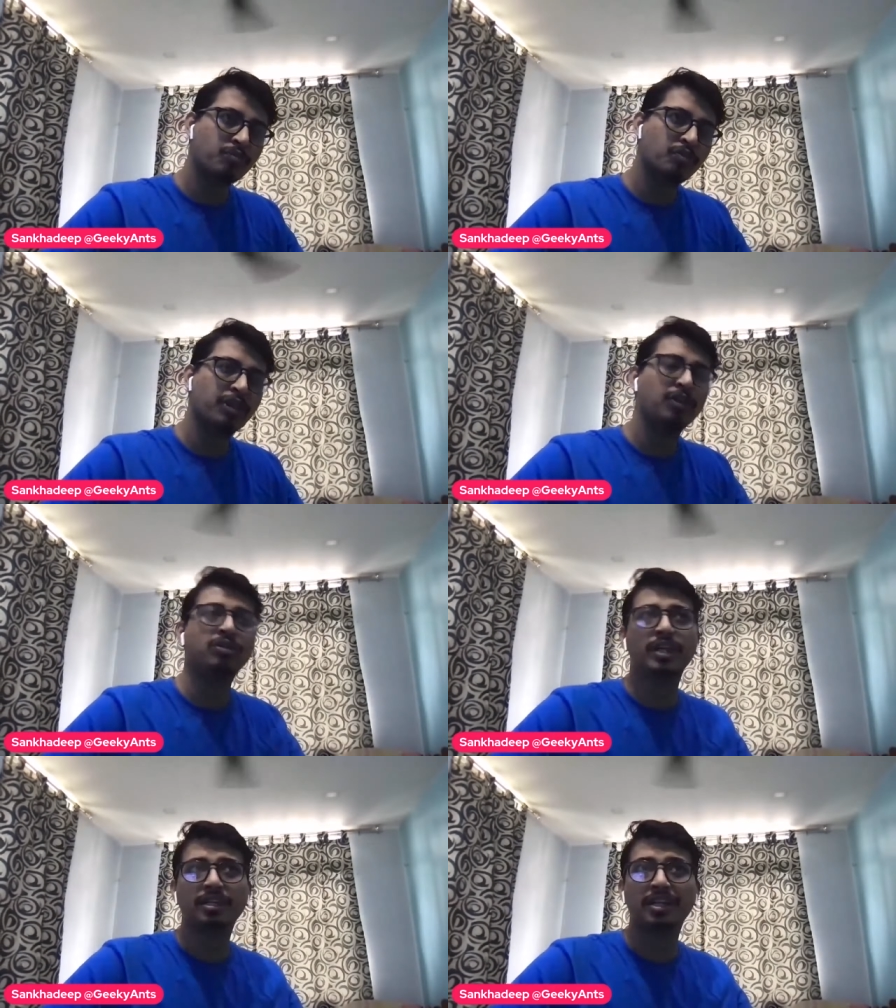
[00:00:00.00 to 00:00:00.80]
we
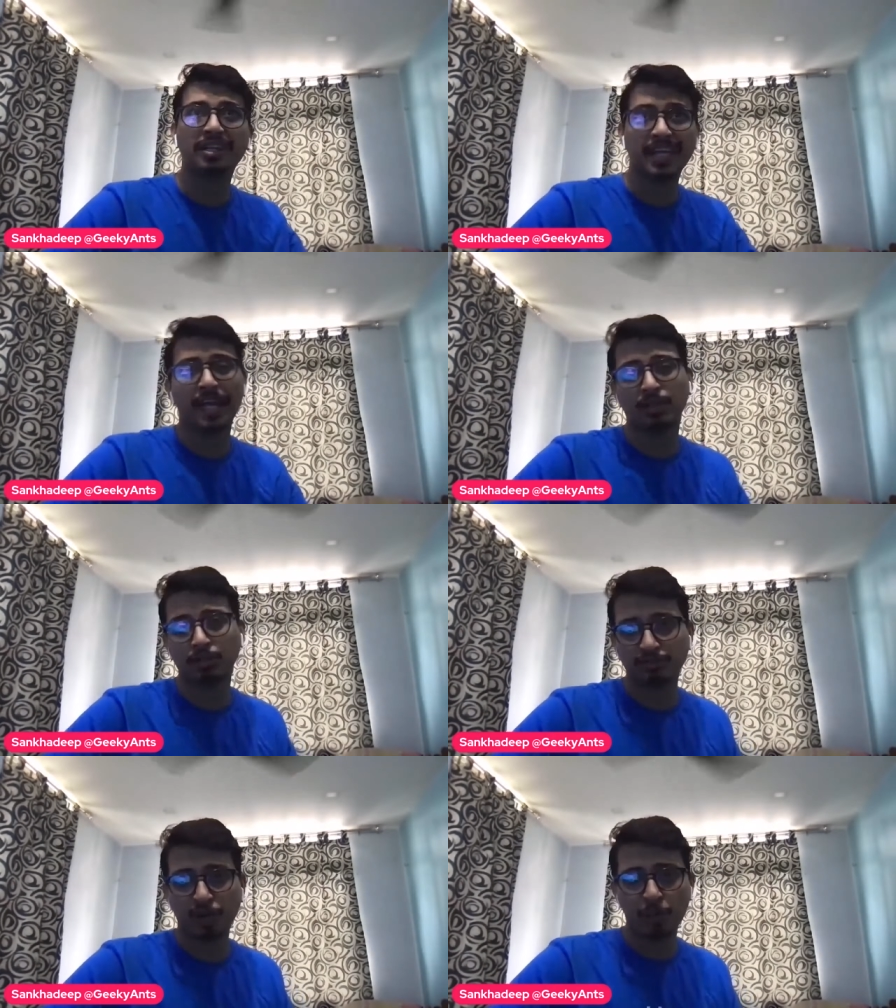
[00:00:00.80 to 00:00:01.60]
looked at React
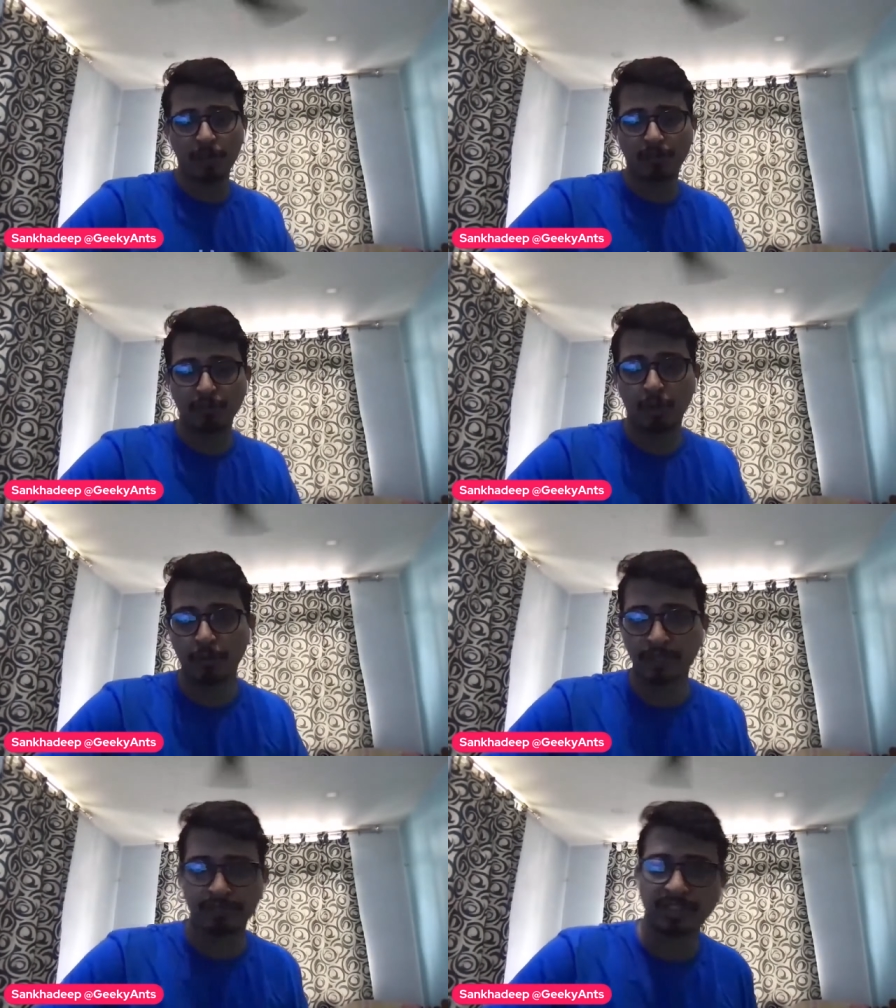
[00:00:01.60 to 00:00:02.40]
Hook Form and
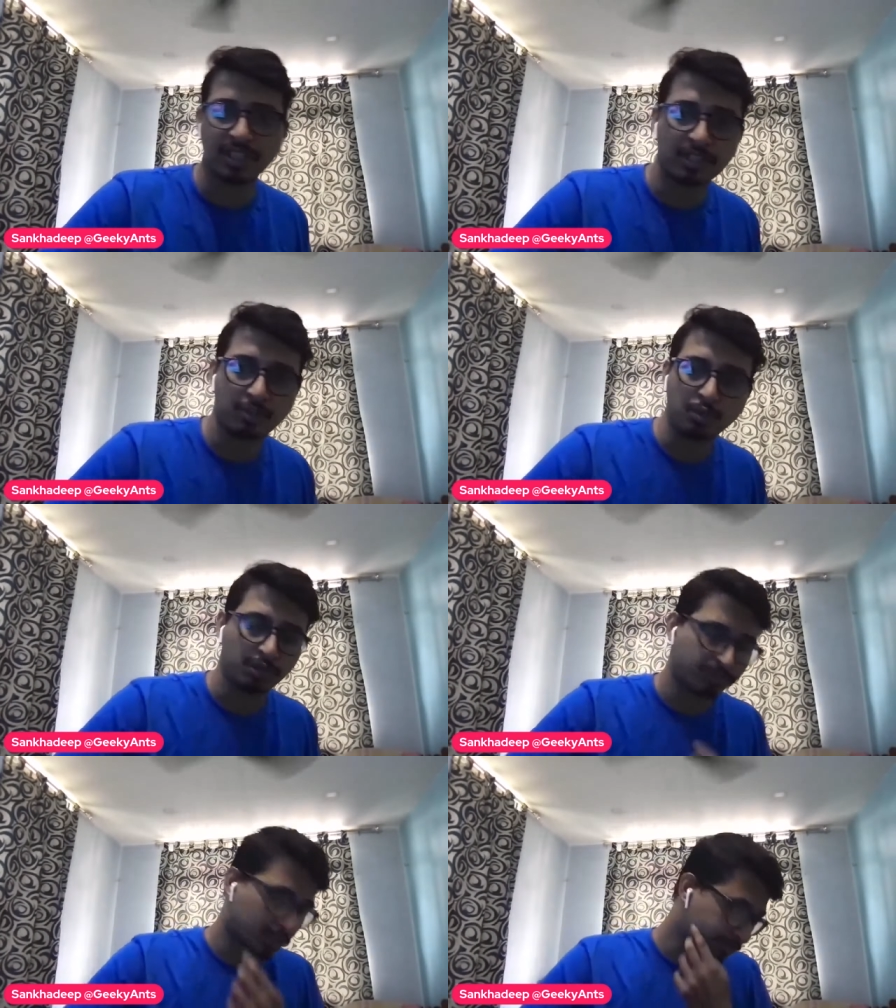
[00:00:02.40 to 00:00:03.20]
Formic, which are two
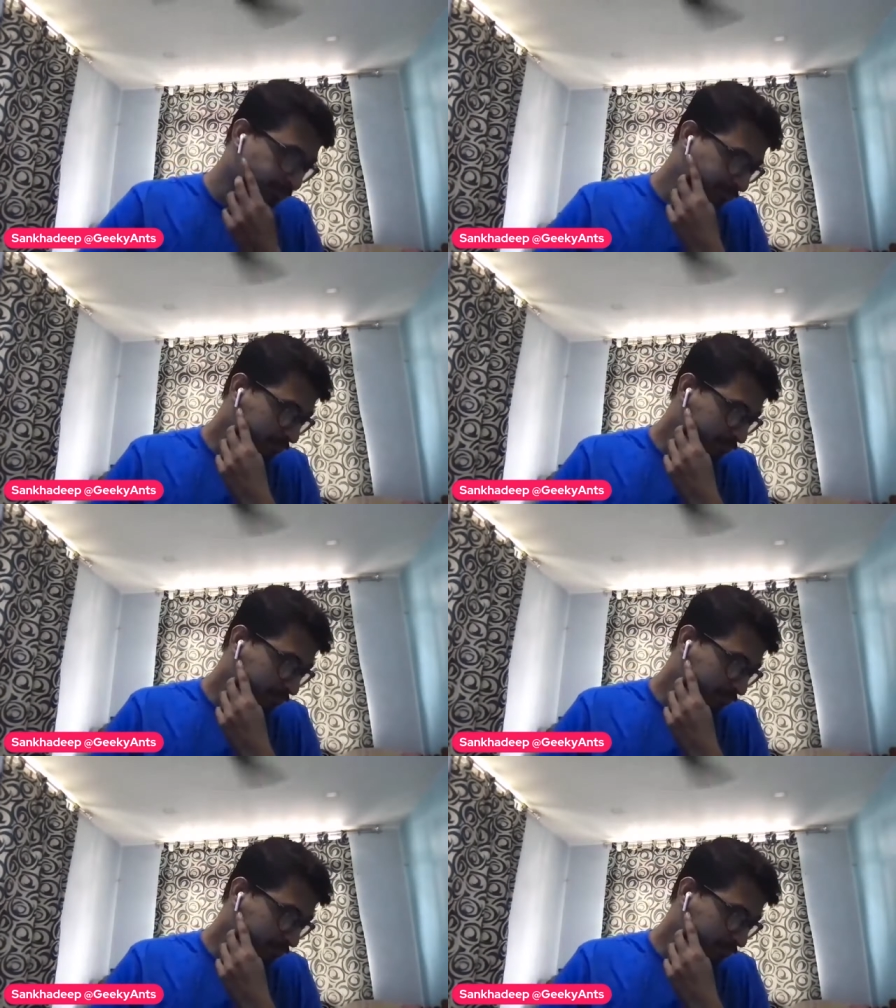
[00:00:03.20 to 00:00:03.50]
of the